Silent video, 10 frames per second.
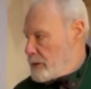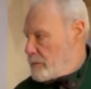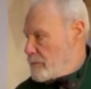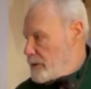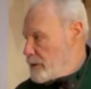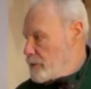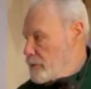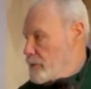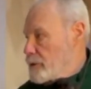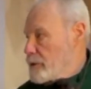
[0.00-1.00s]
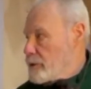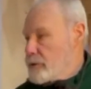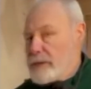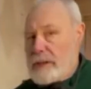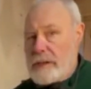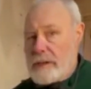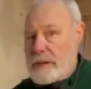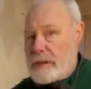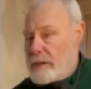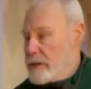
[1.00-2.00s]
And the instrument that you see
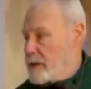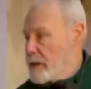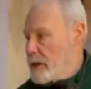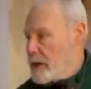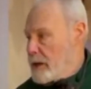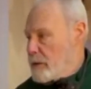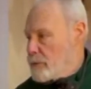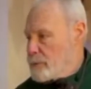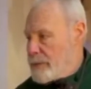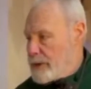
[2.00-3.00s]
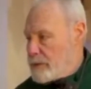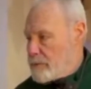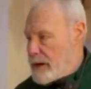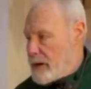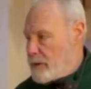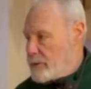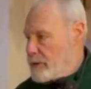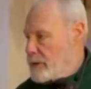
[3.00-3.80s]
here was made around